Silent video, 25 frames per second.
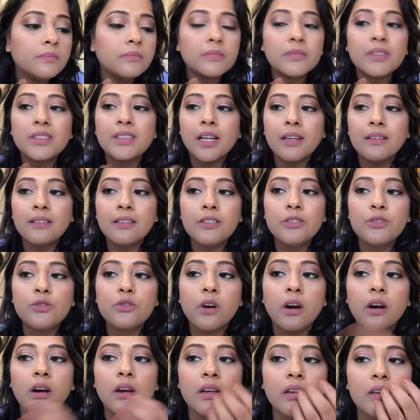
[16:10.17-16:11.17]
Slightly
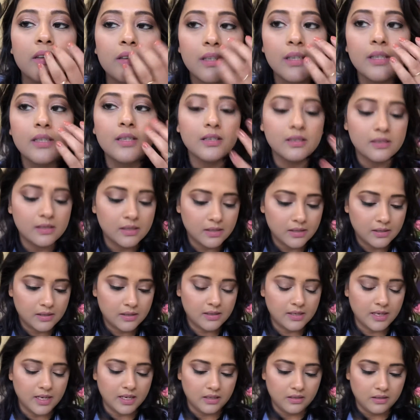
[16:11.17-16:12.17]
dry. It does
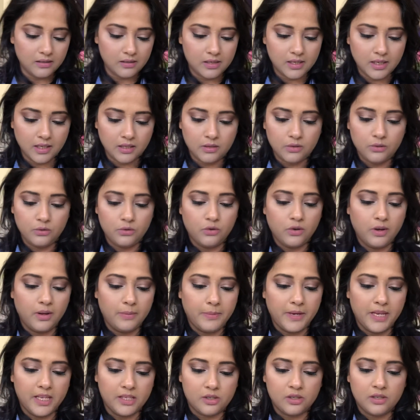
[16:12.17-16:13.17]
tend to stick to dry
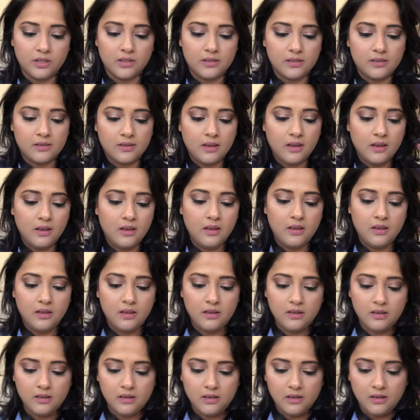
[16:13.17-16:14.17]
patches.
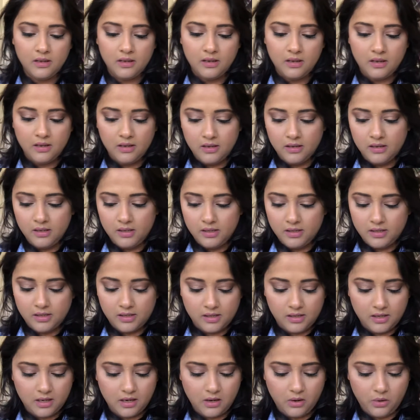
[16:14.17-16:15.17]

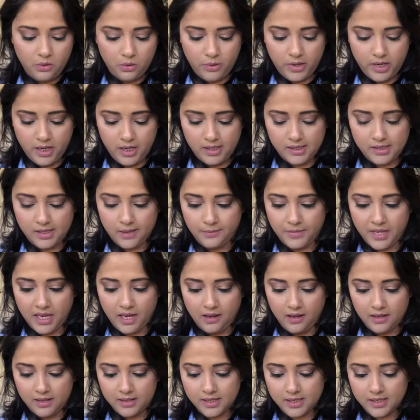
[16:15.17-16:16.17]
So we need something
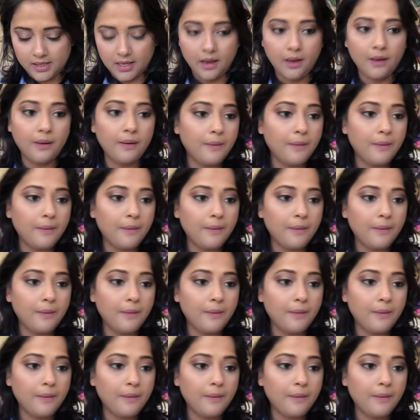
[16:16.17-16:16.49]
else.